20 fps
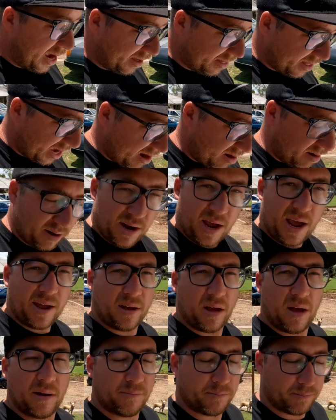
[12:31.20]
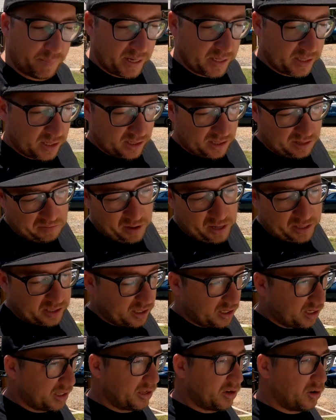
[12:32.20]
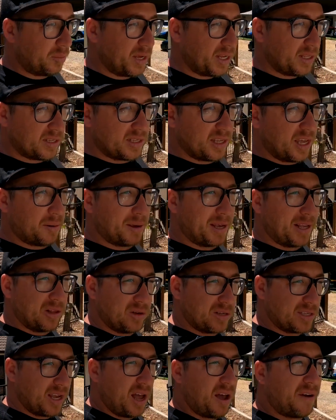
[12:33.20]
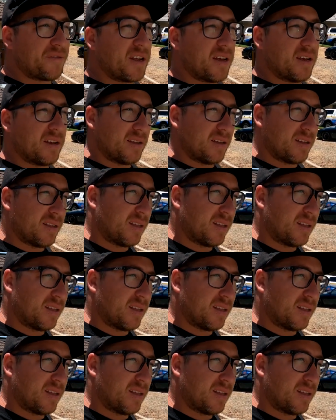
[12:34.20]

out there and basically rusted a little bit instead of being looked after.